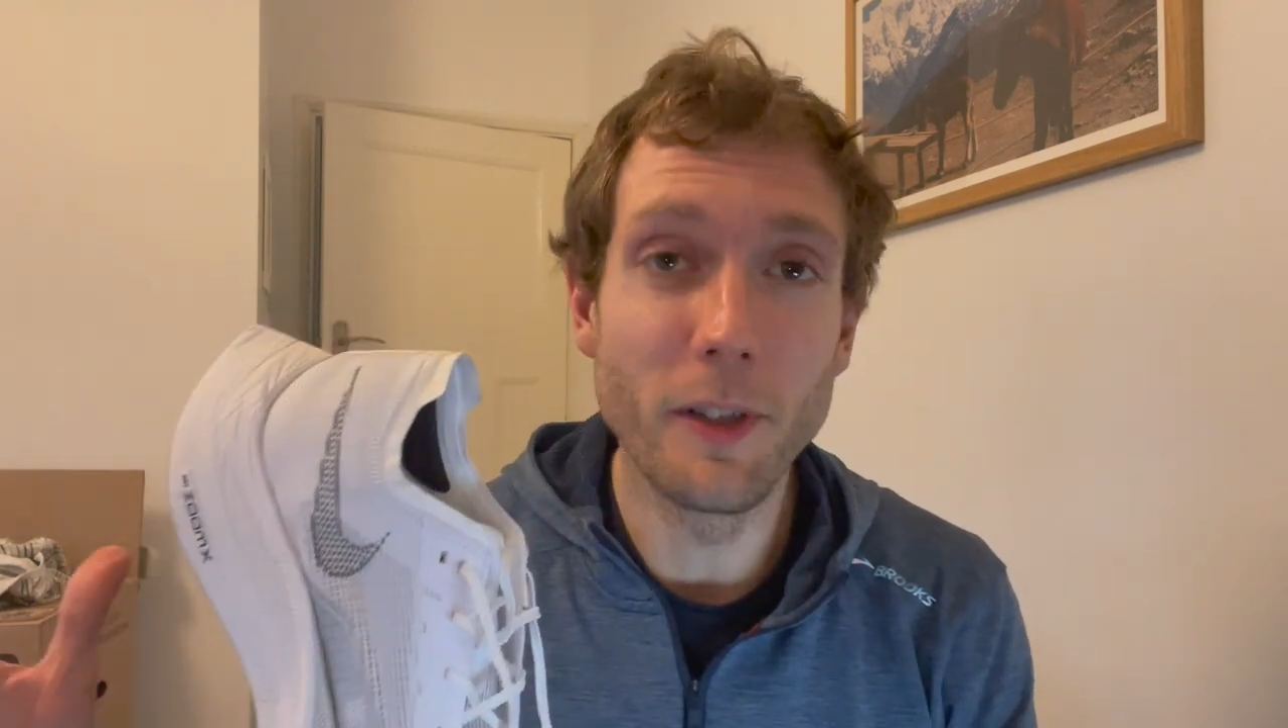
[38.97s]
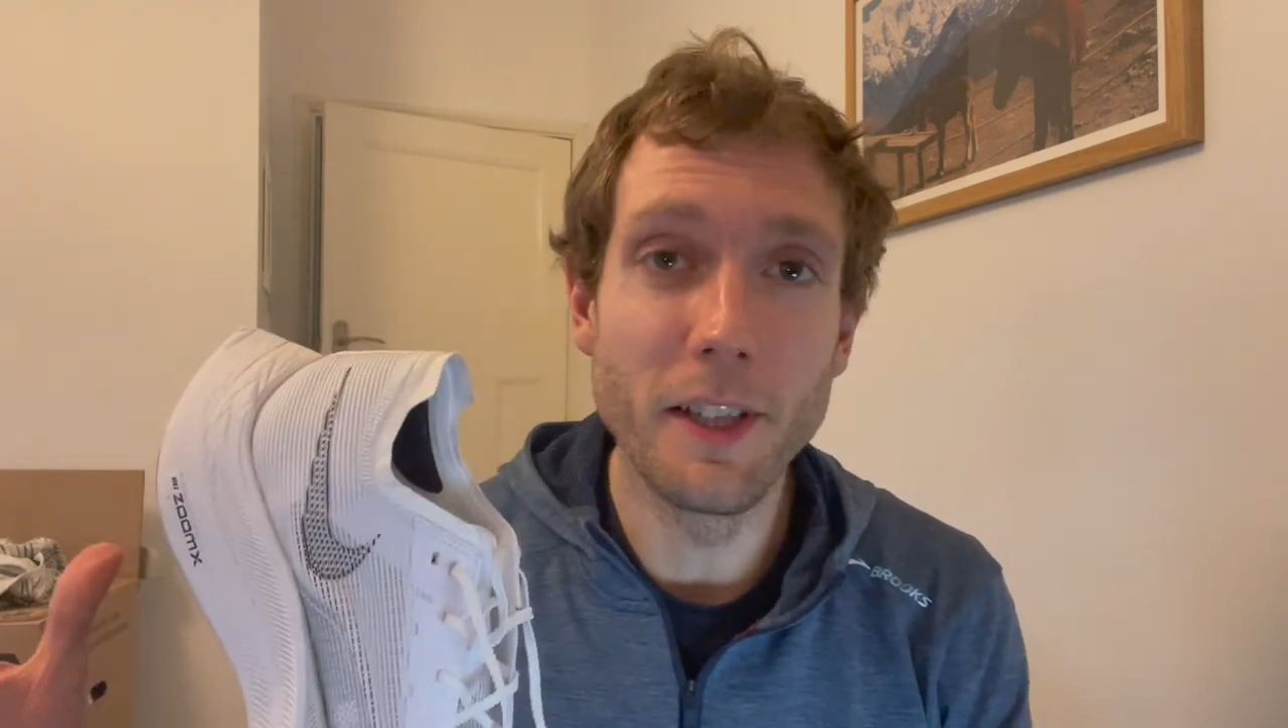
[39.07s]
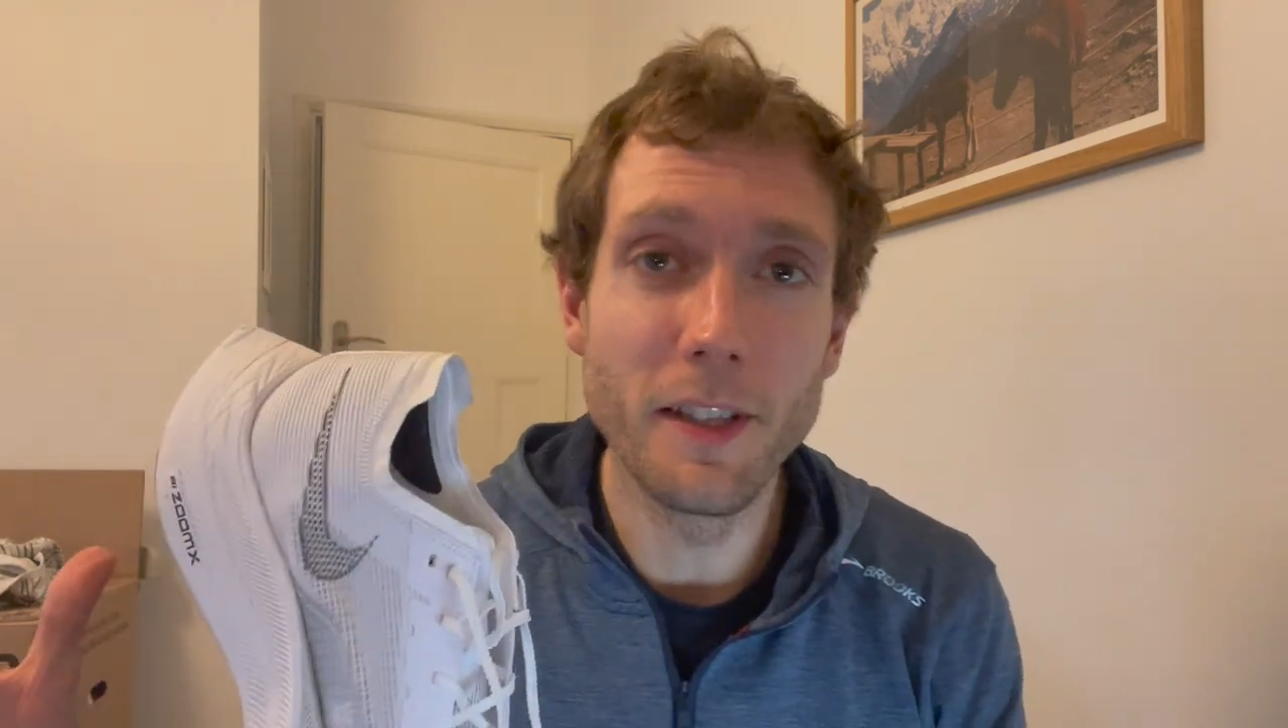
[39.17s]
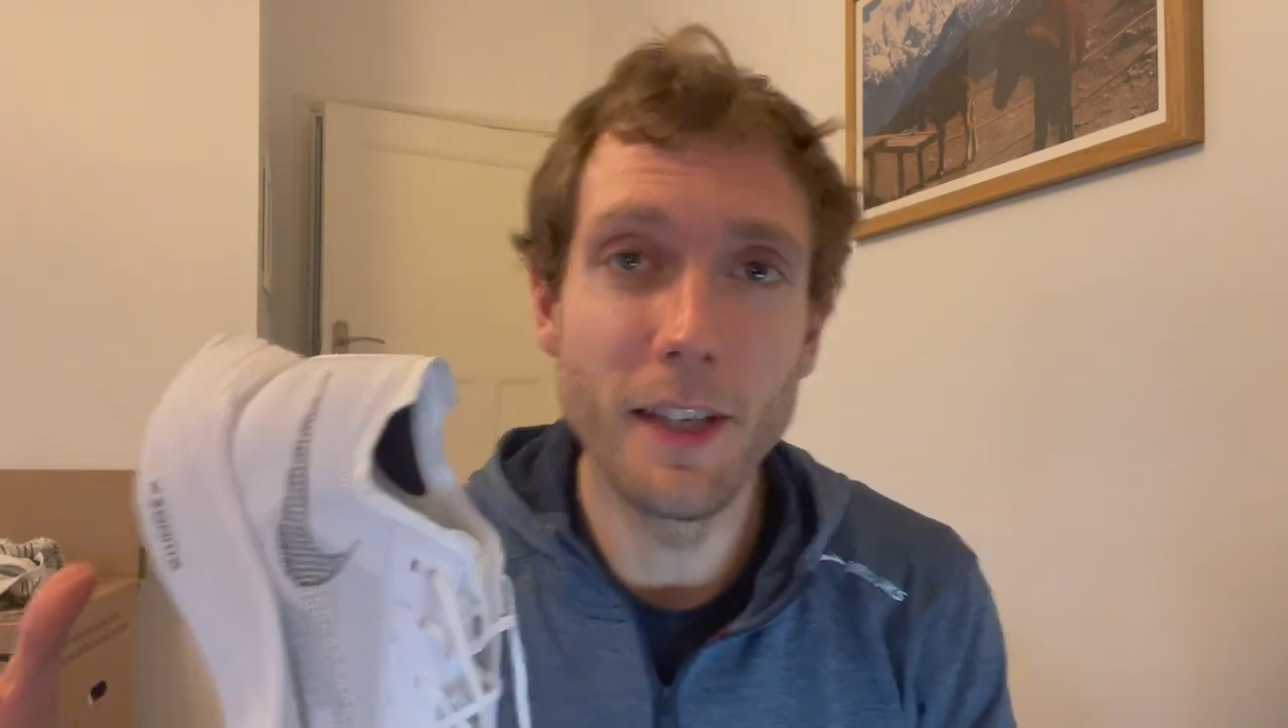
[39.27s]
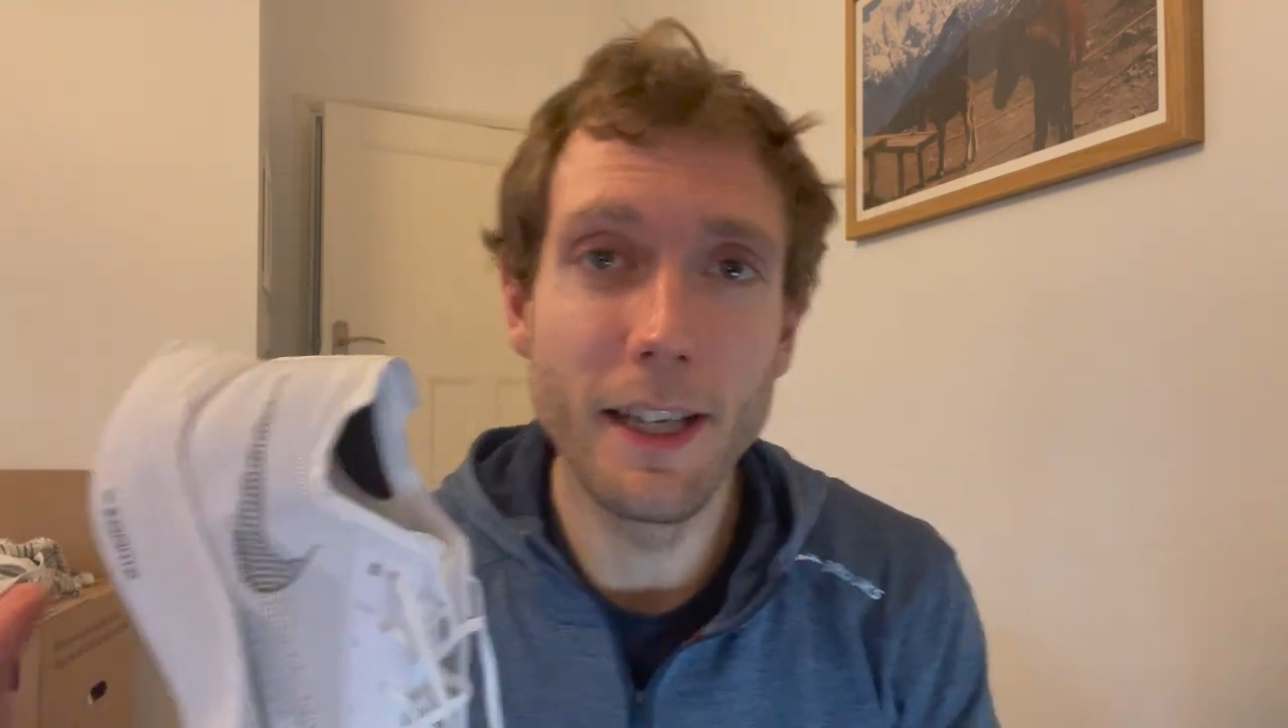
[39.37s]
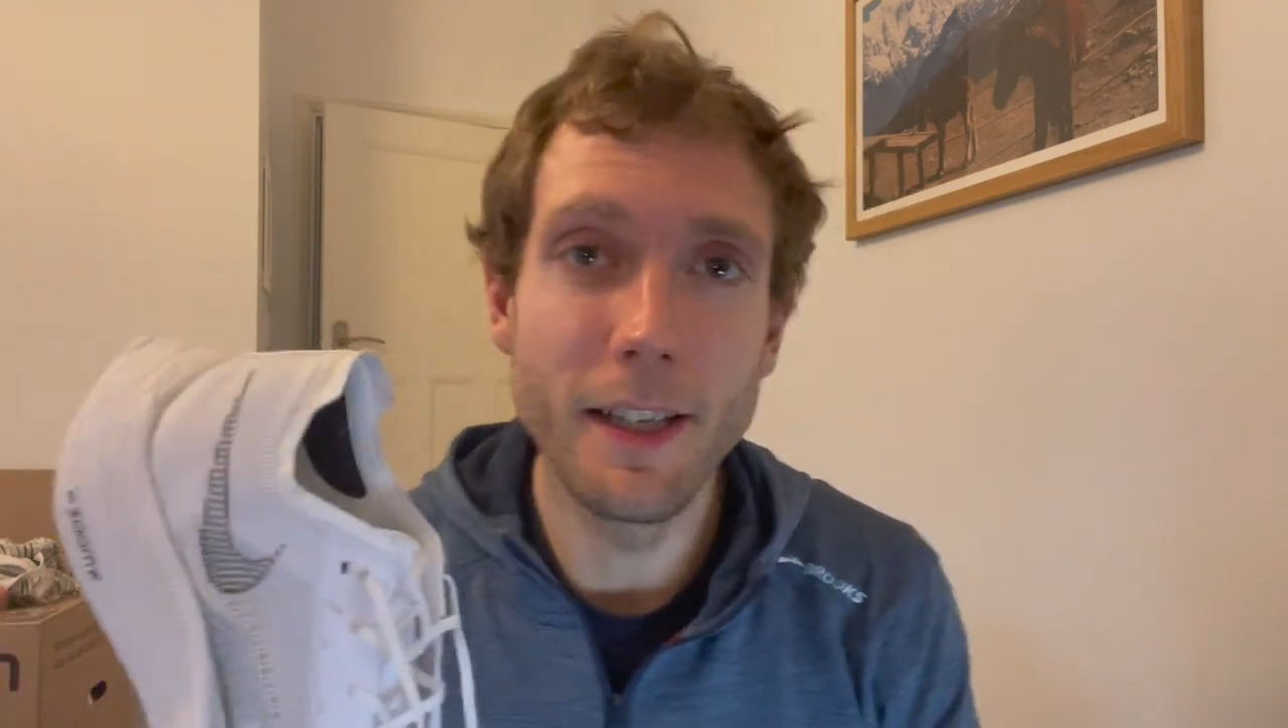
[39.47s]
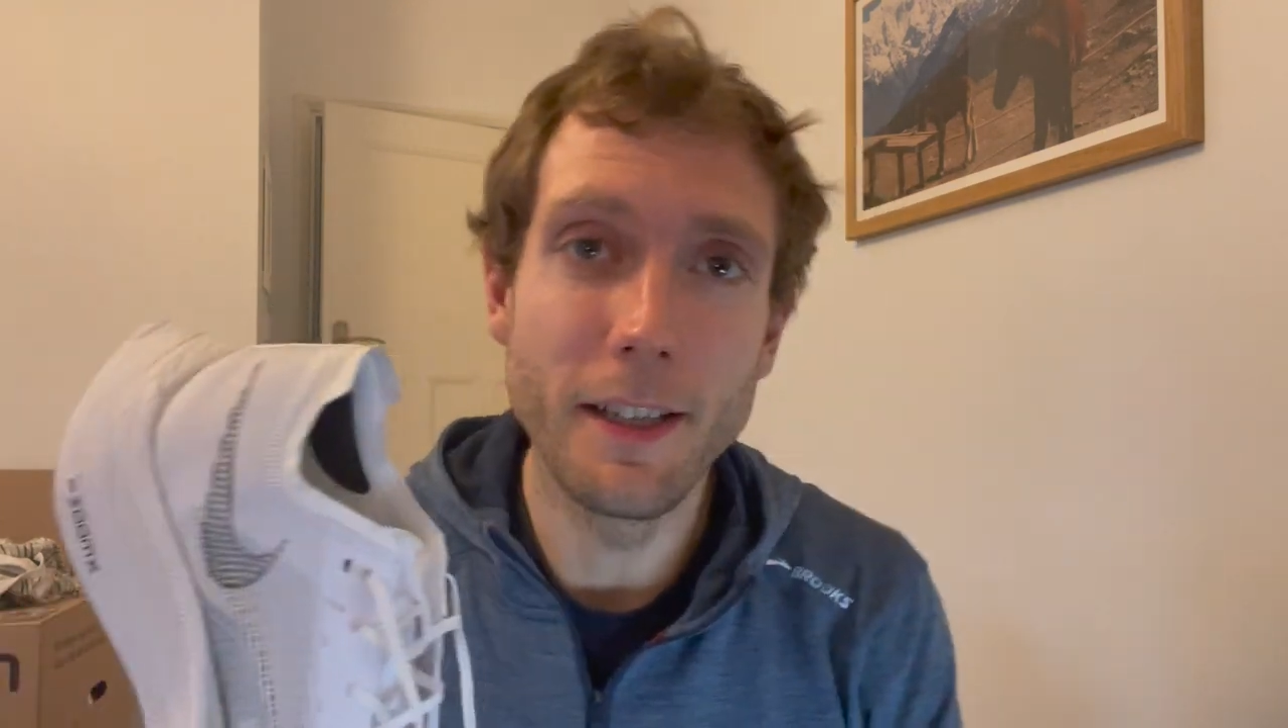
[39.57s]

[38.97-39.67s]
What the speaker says: run it today,